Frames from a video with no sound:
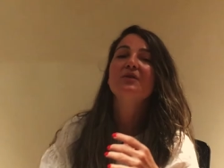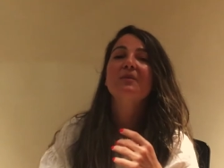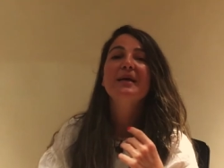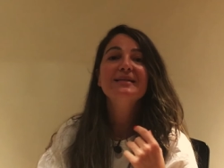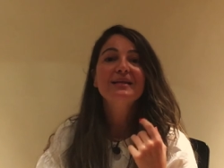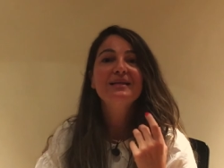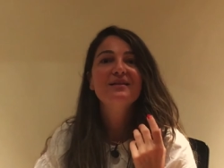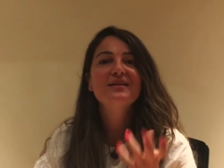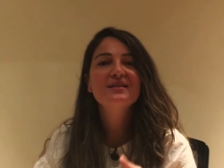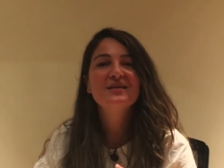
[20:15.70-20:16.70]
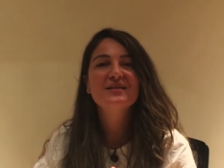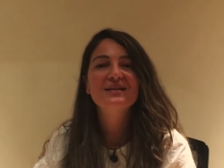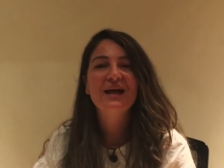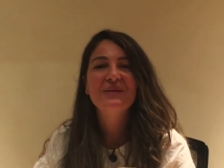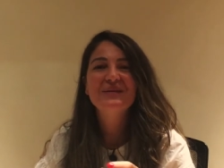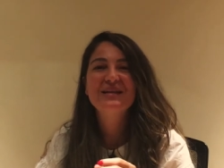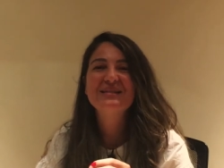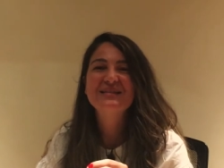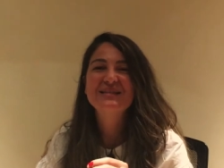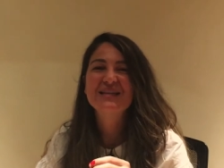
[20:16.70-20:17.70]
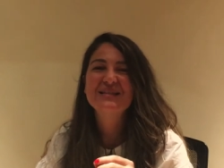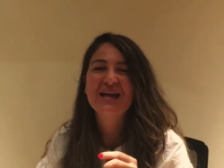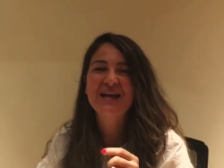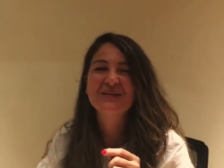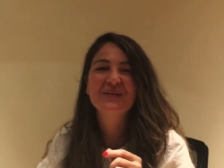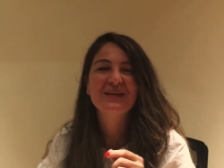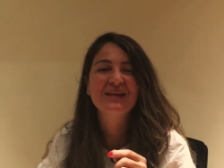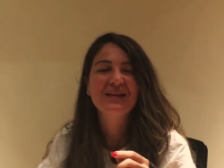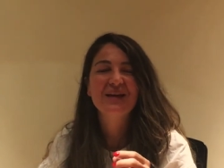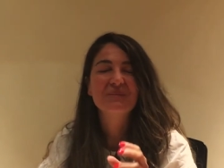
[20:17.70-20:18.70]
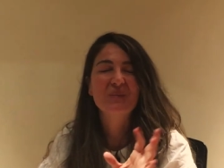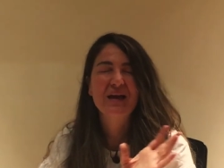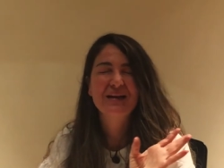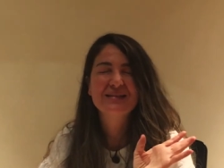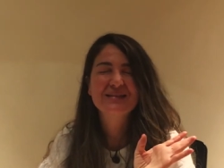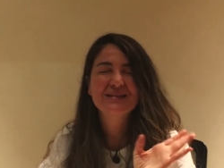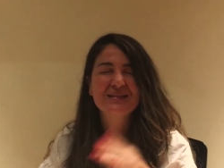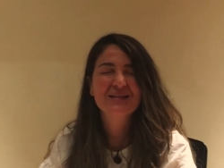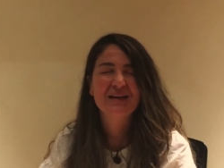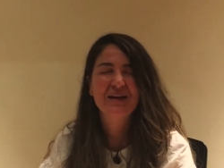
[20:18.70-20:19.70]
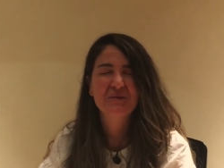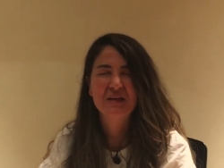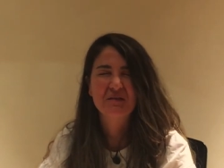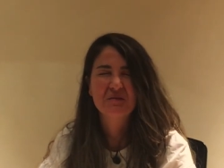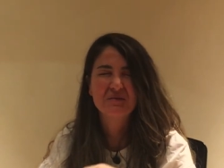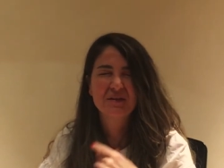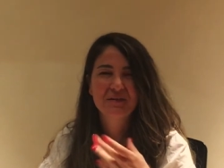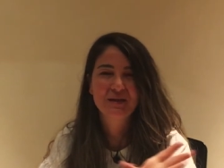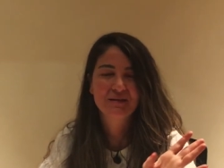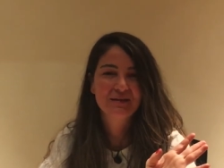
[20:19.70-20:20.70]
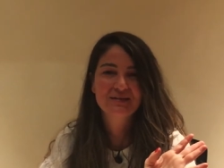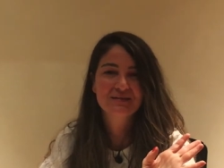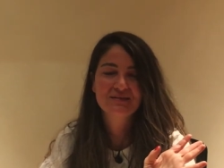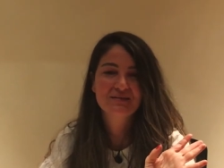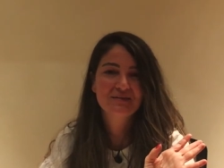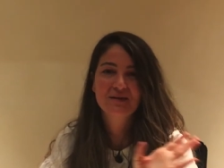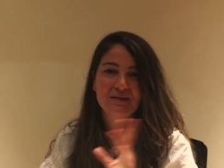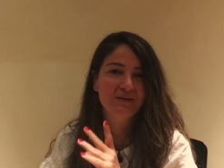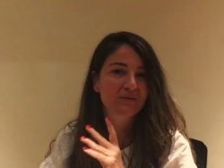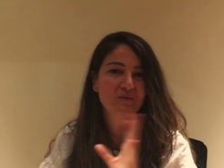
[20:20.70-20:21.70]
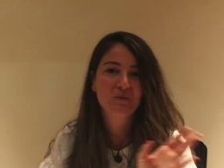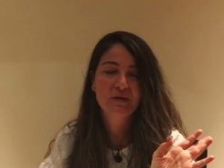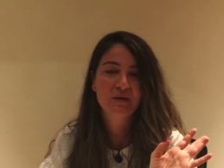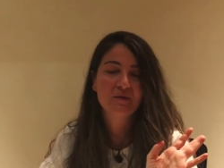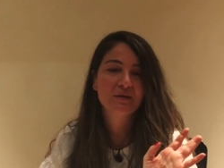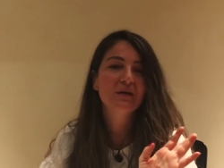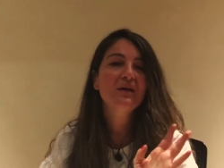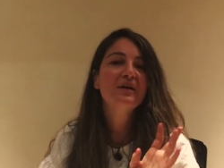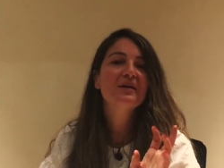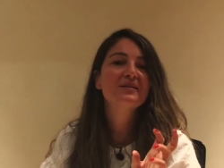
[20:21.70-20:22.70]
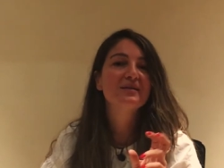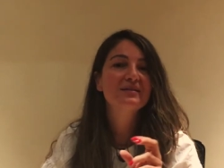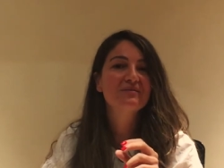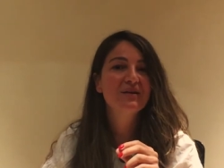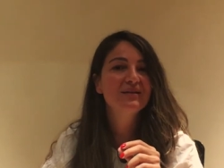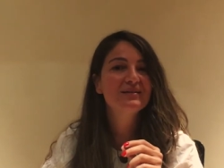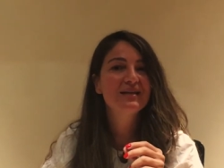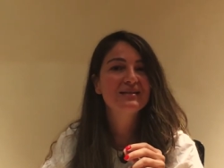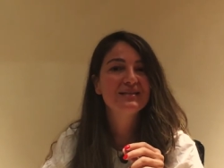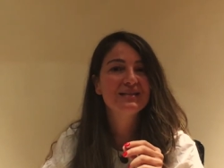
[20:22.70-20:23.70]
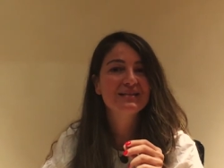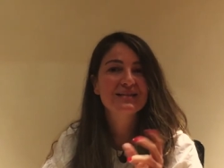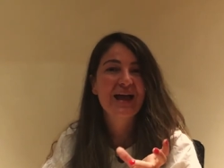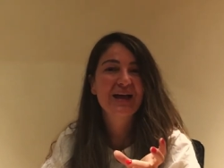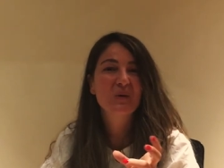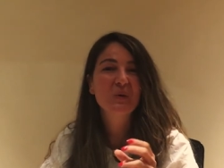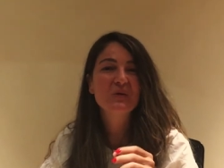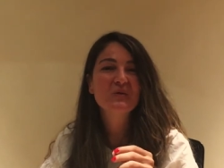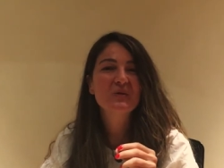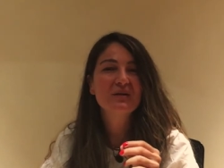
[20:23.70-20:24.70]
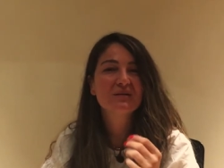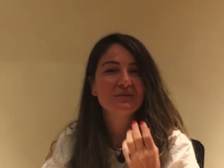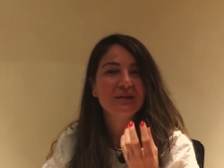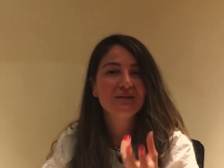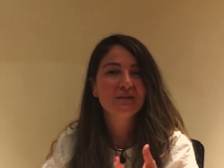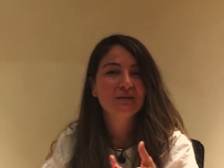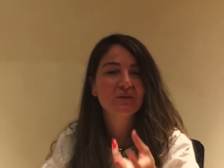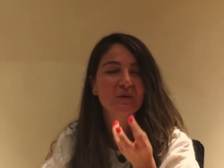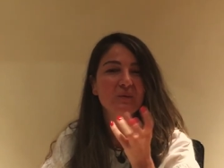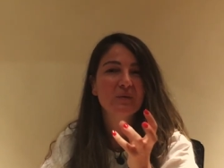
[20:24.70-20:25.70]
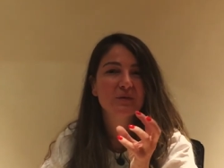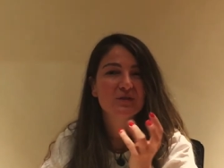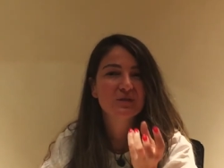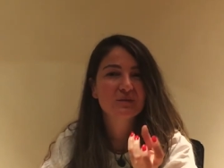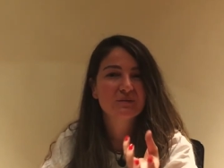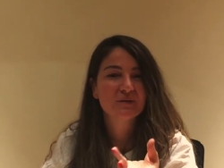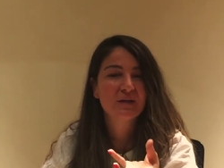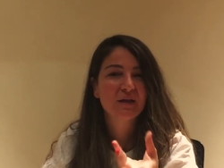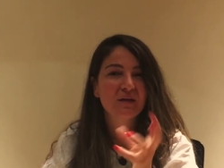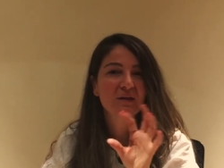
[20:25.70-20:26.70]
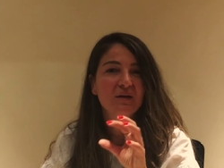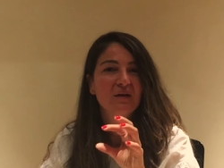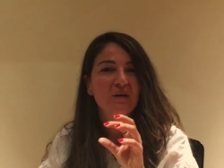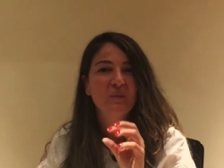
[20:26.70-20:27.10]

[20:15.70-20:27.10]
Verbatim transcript: So basically, this Ras Al Abid is such a healthy, um, is such a healthy, oh, nothing, it's nothing to do with healthy. So it's a very tasty snack. We used to love eating it when we were children, like